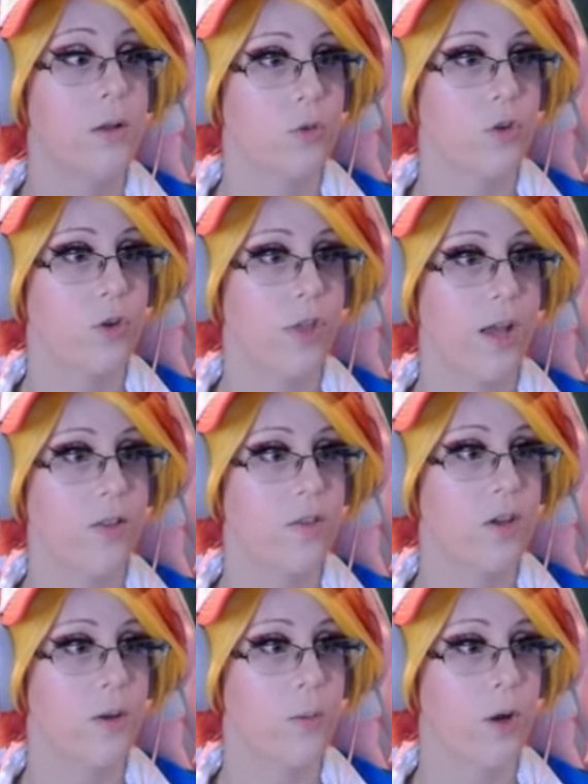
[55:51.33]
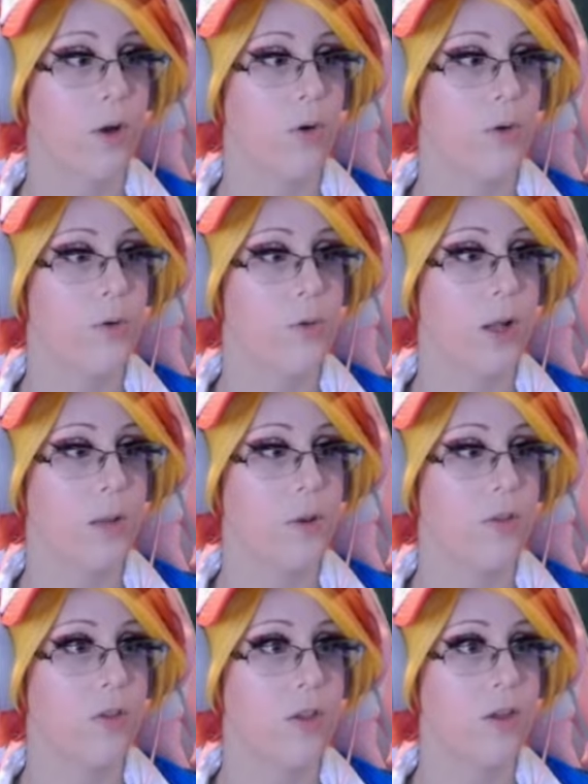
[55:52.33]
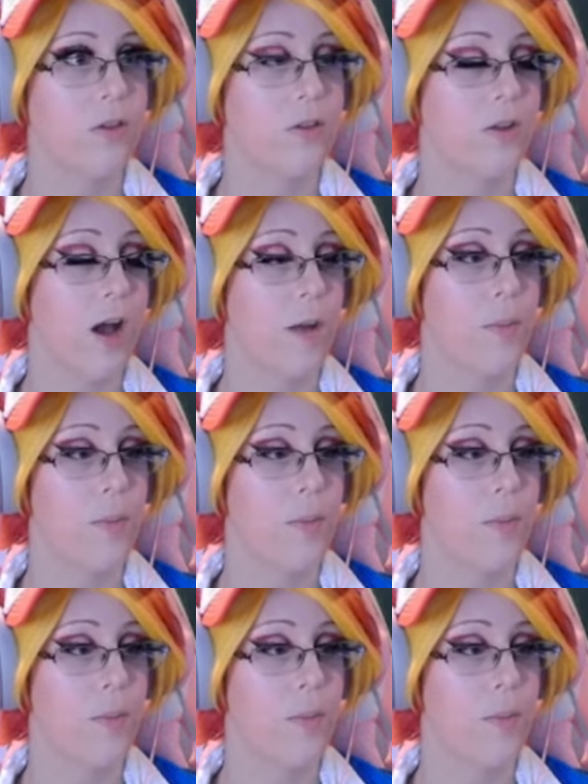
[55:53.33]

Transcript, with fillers: Sure, that's gonna bring a whole new element to this. Not